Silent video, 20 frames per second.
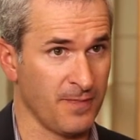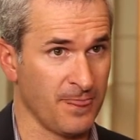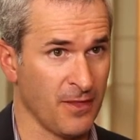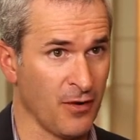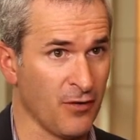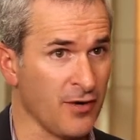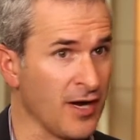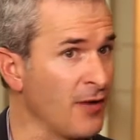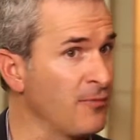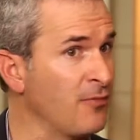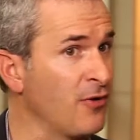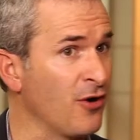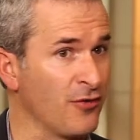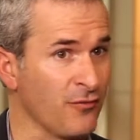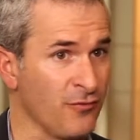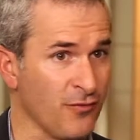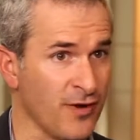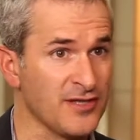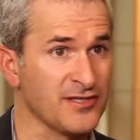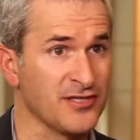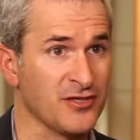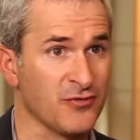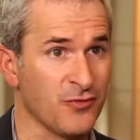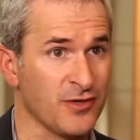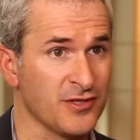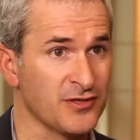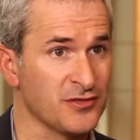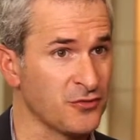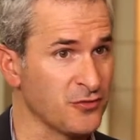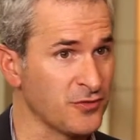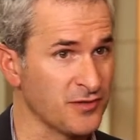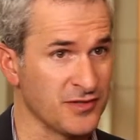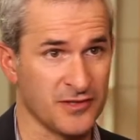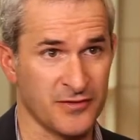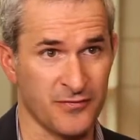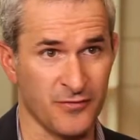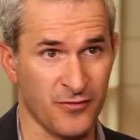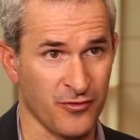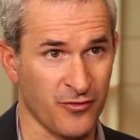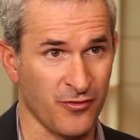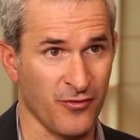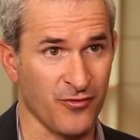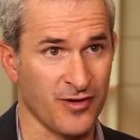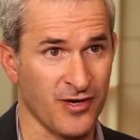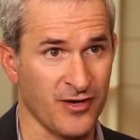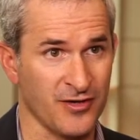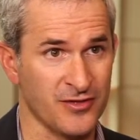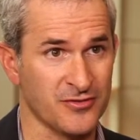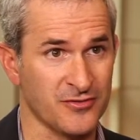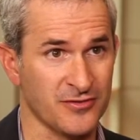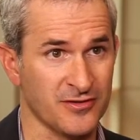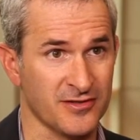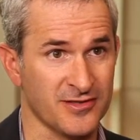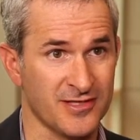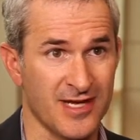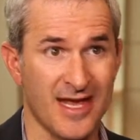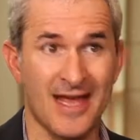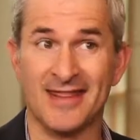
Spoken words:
are now part of raising resources for their own countries.